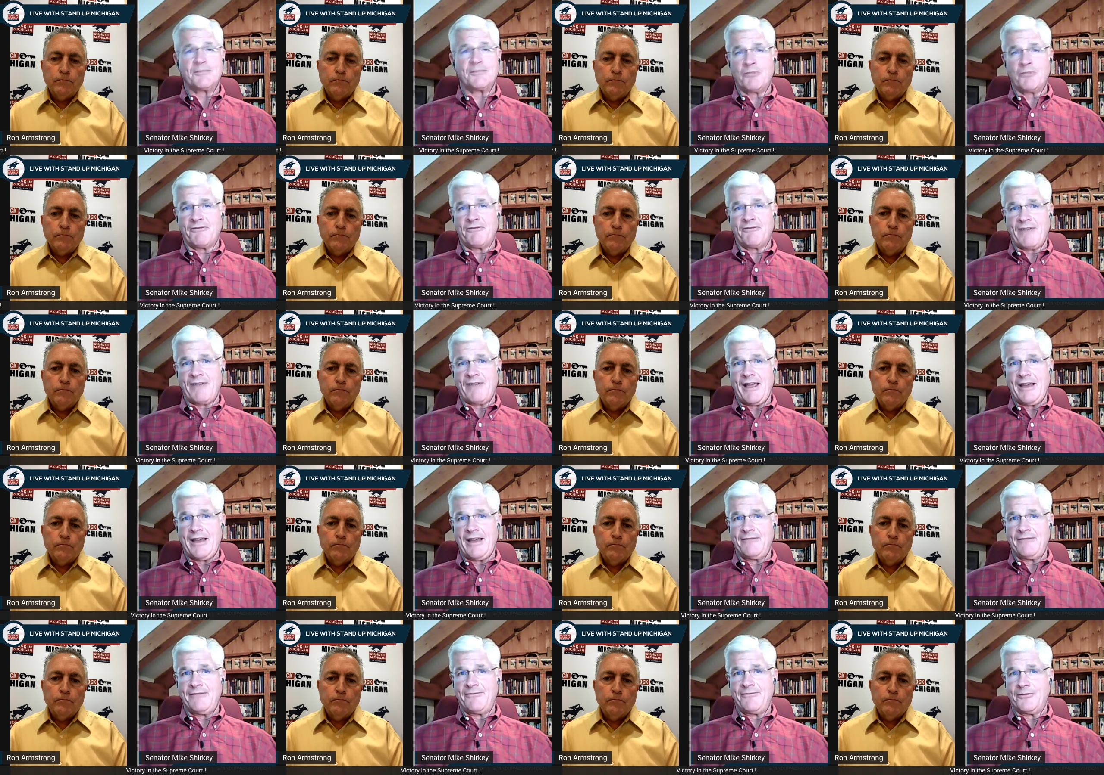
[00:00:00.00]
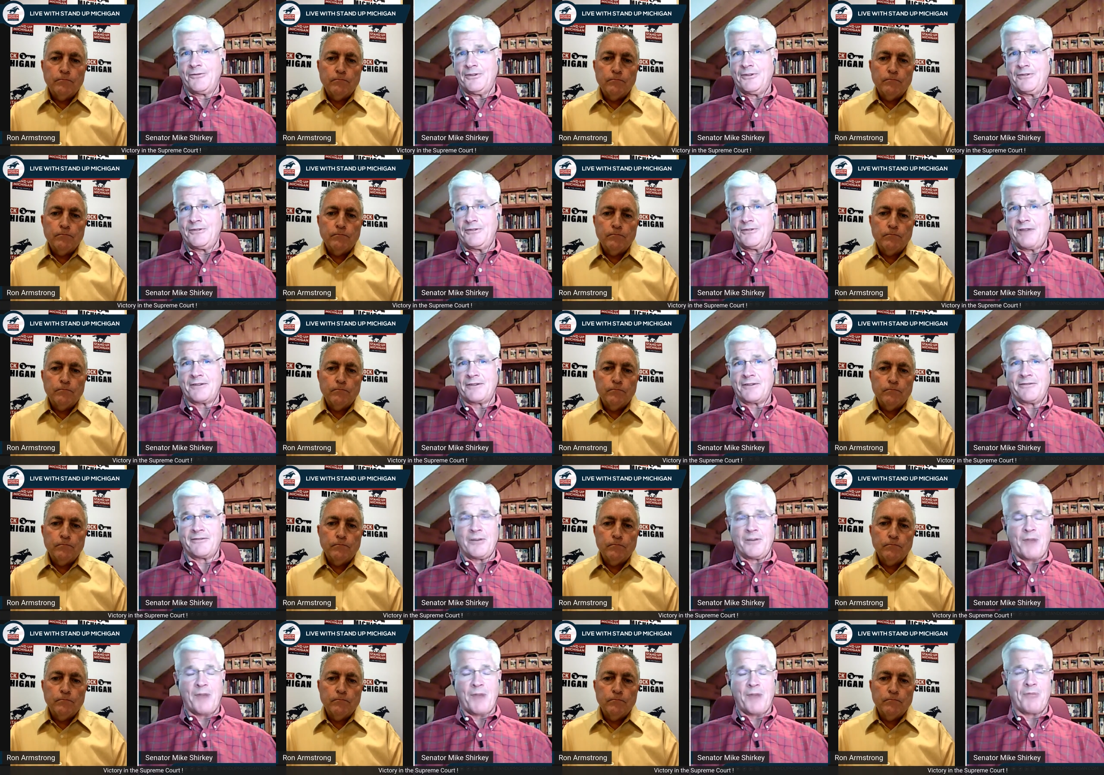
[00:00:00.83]
Speaker 1: provide for the Director of the
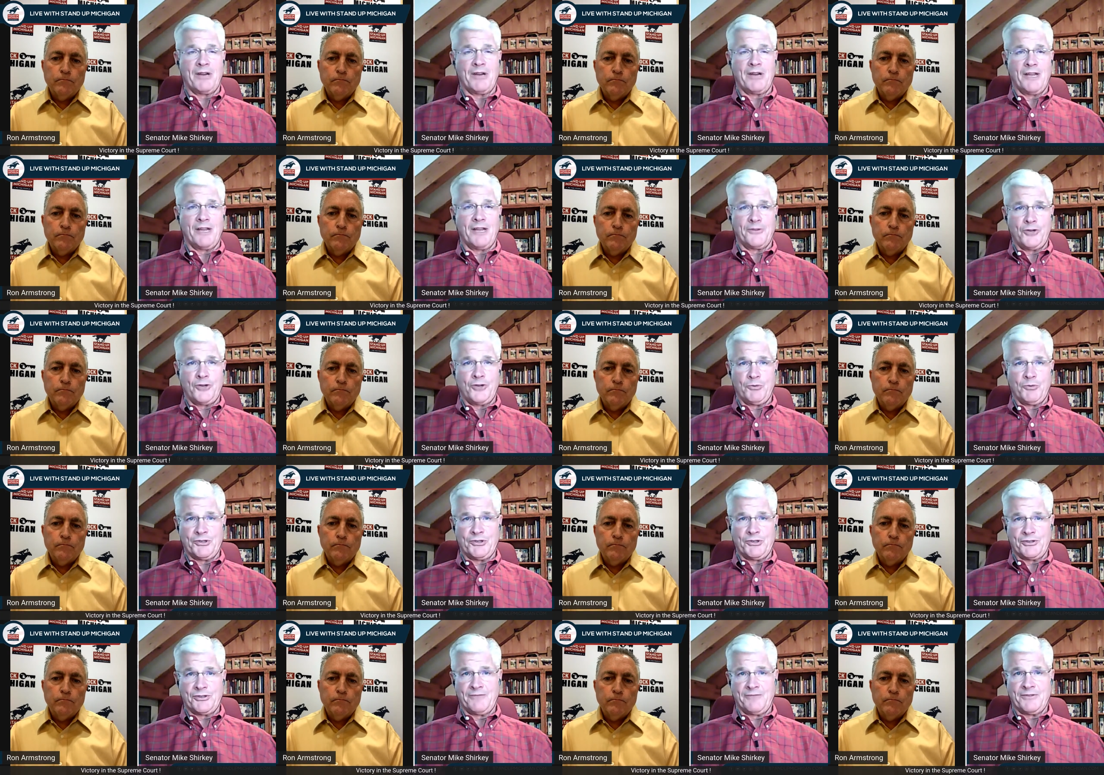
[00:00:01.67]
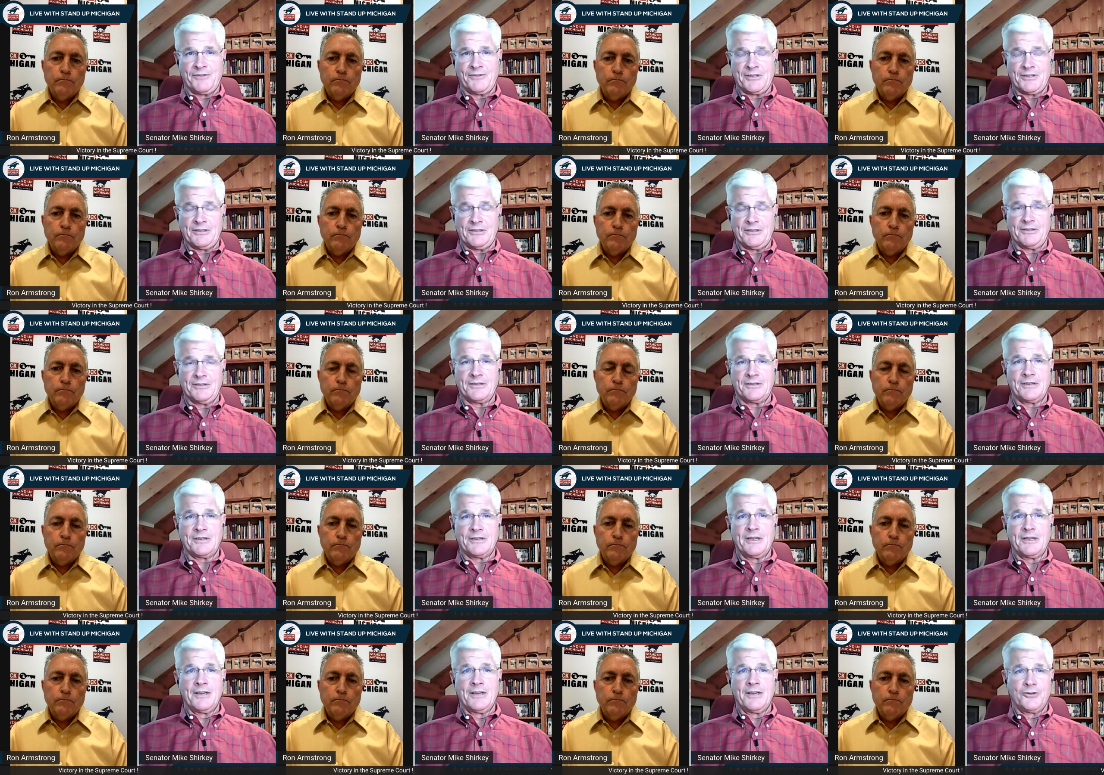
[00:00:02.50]
Department of Health and Human Services
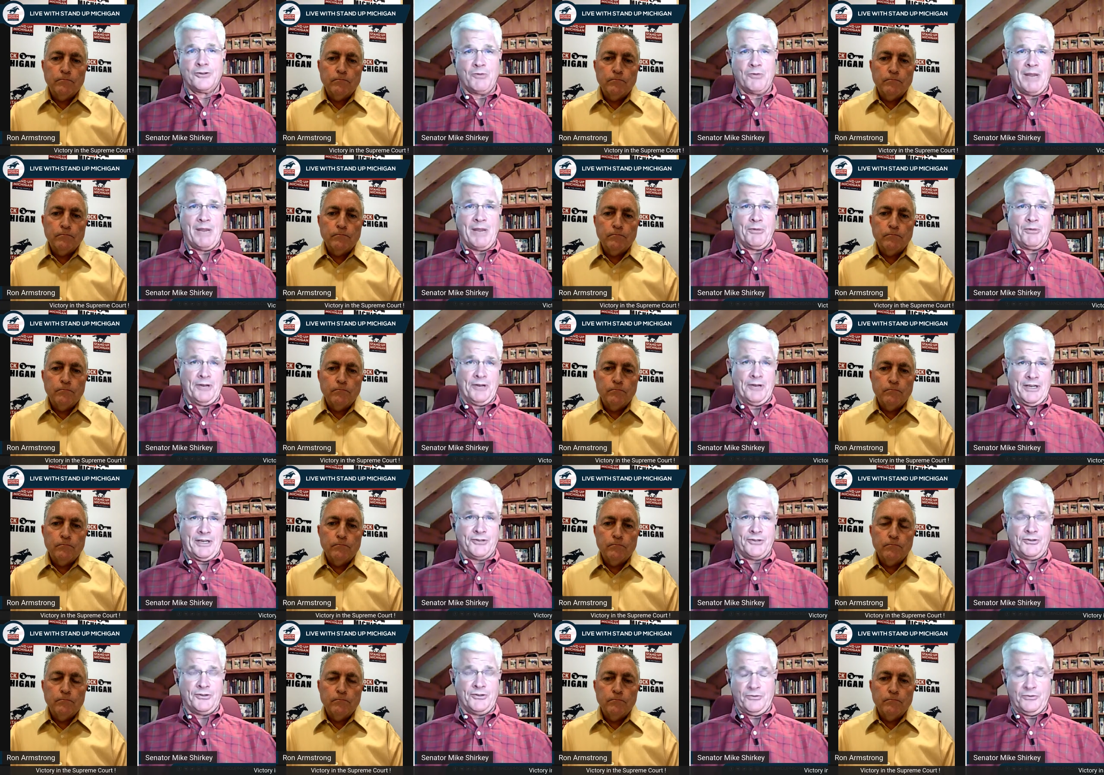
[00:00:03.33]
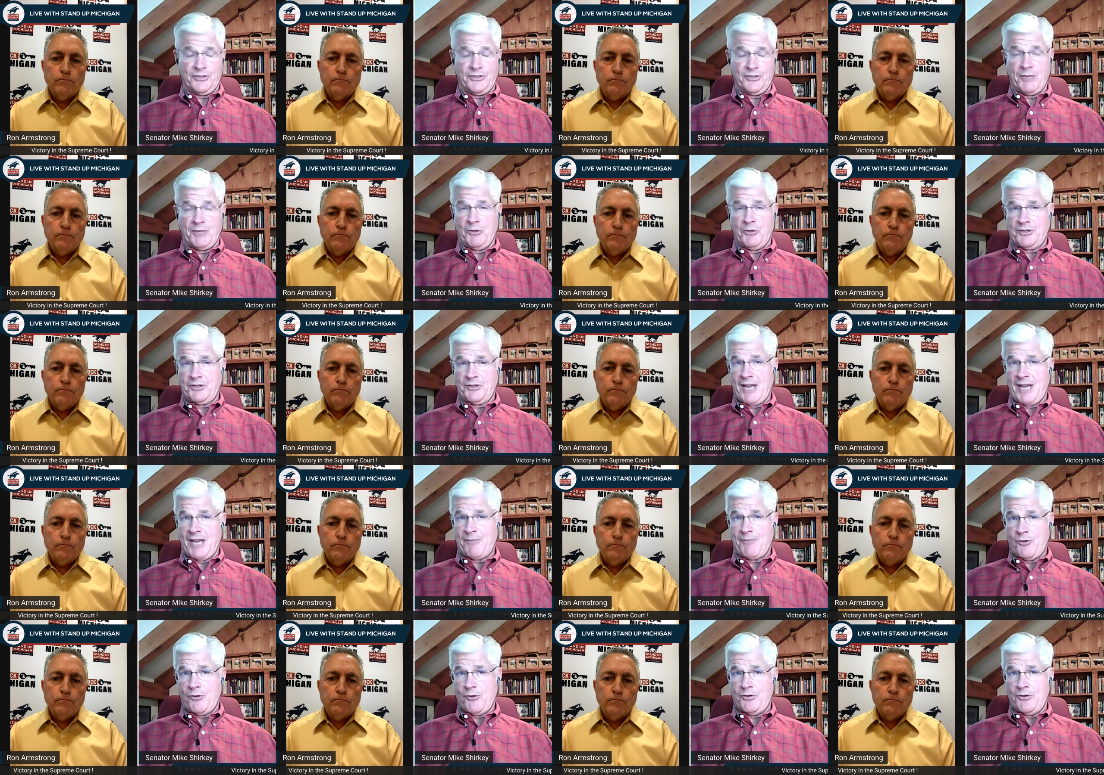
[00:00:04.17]
to be able to issue similar type
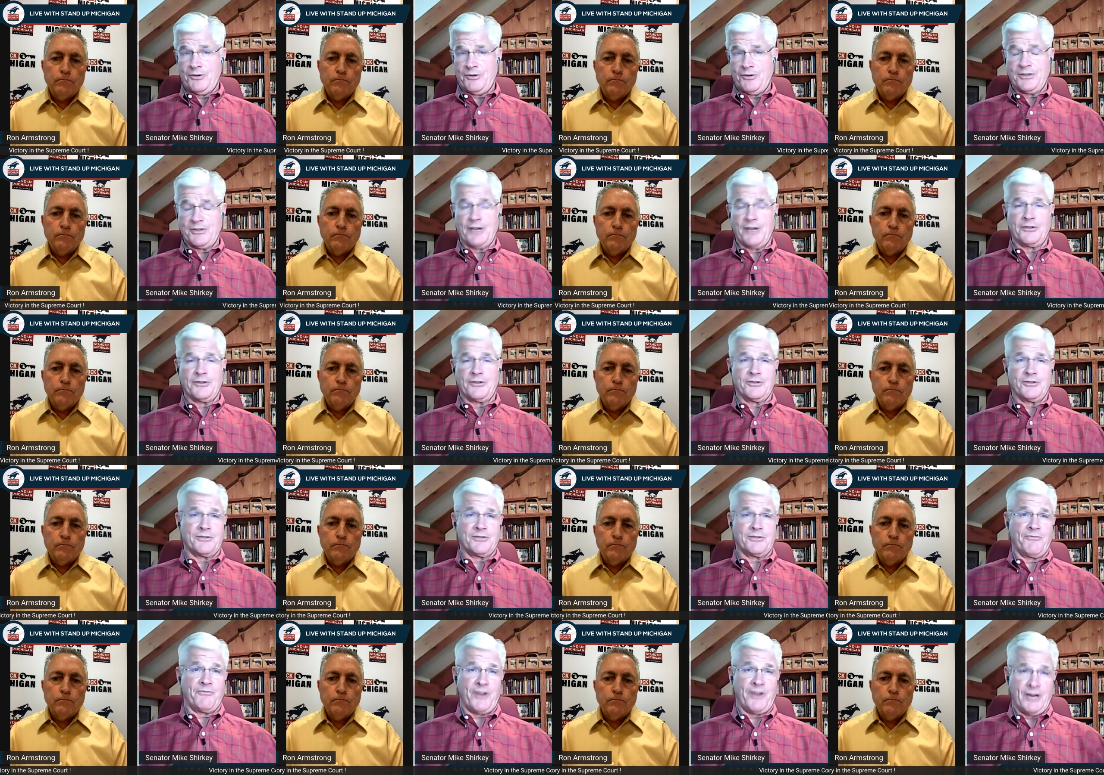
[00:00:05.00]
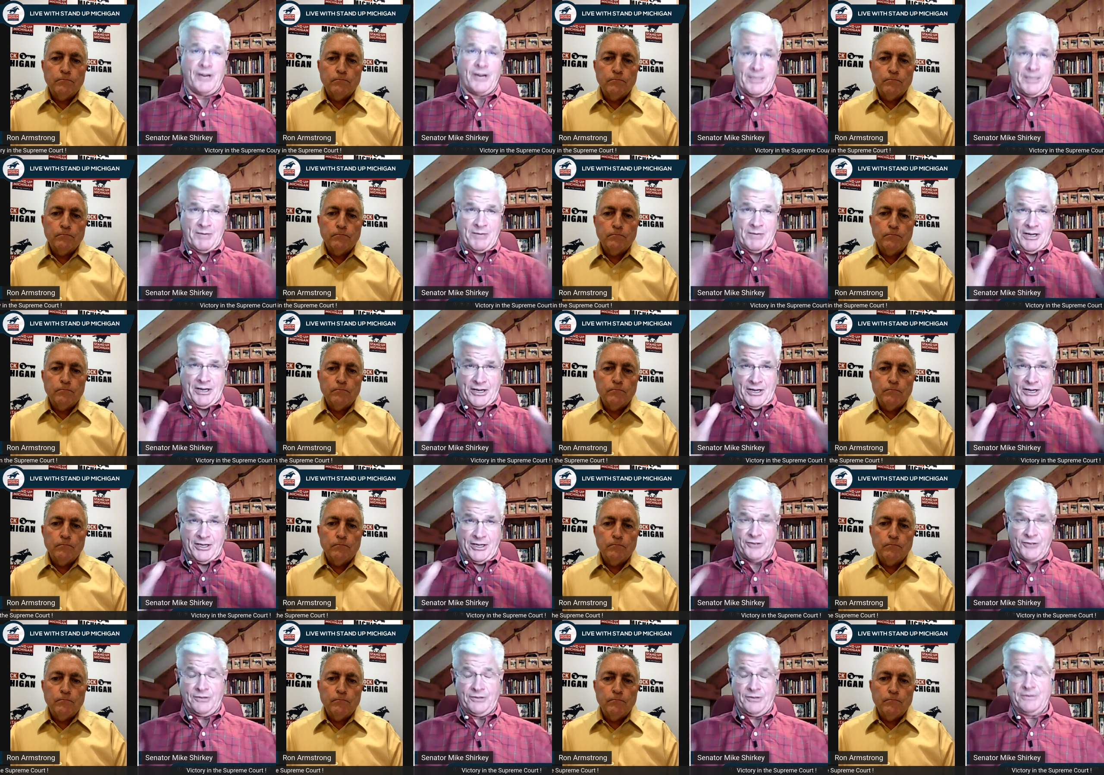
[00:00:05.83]
orders under very limited
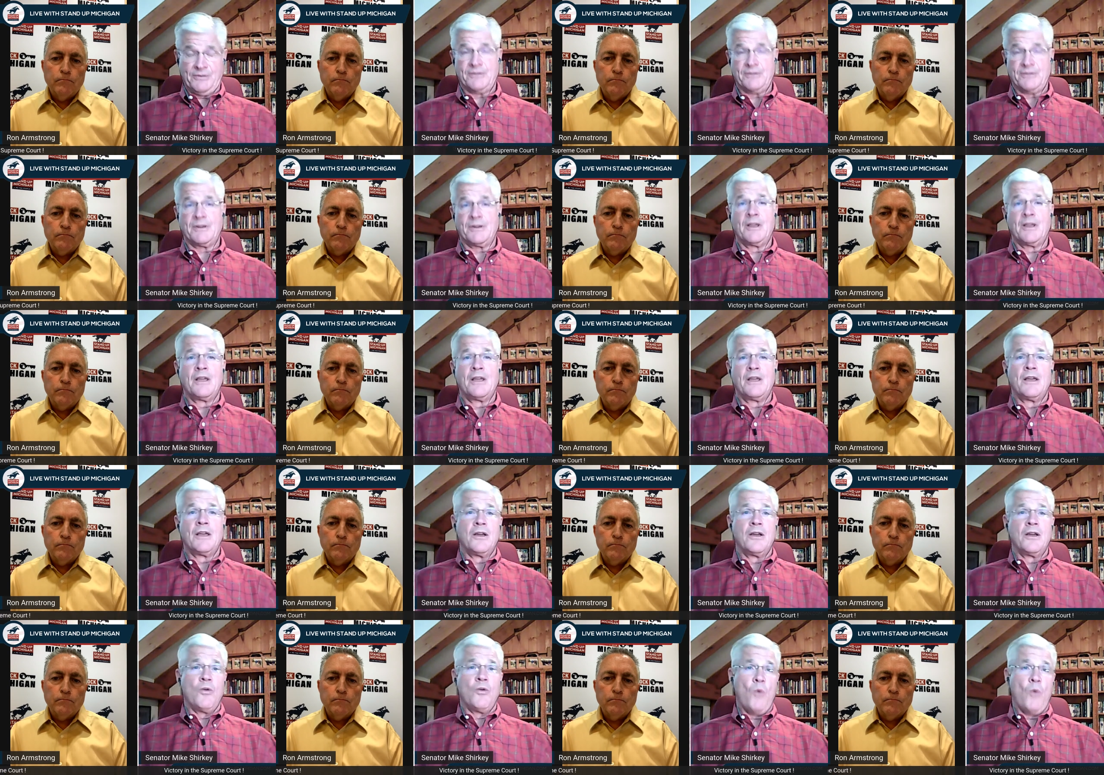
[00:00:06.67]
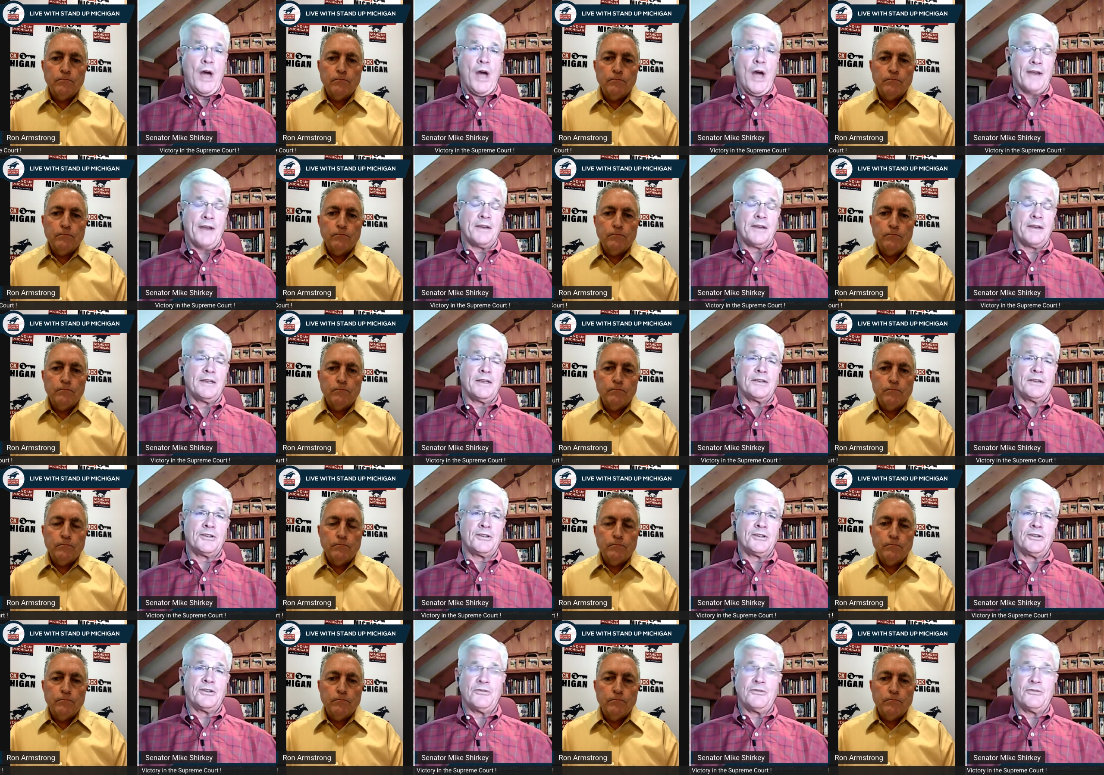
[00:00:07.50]
conditions. One,
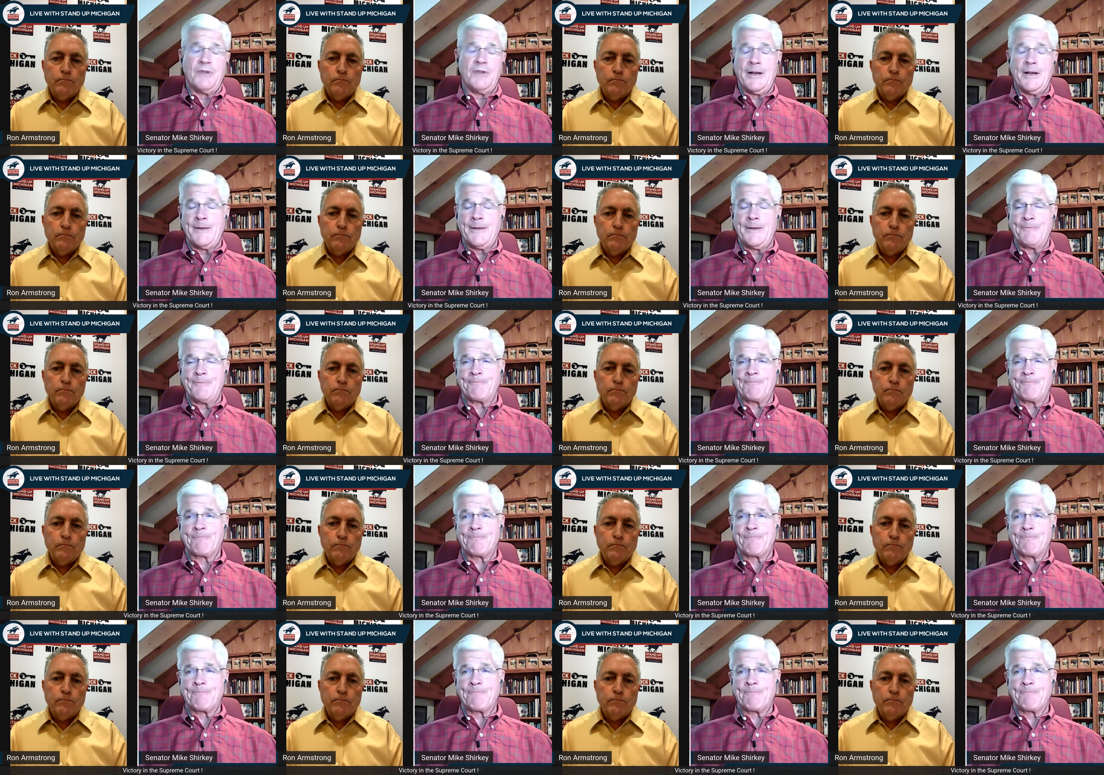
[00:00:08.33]
to um,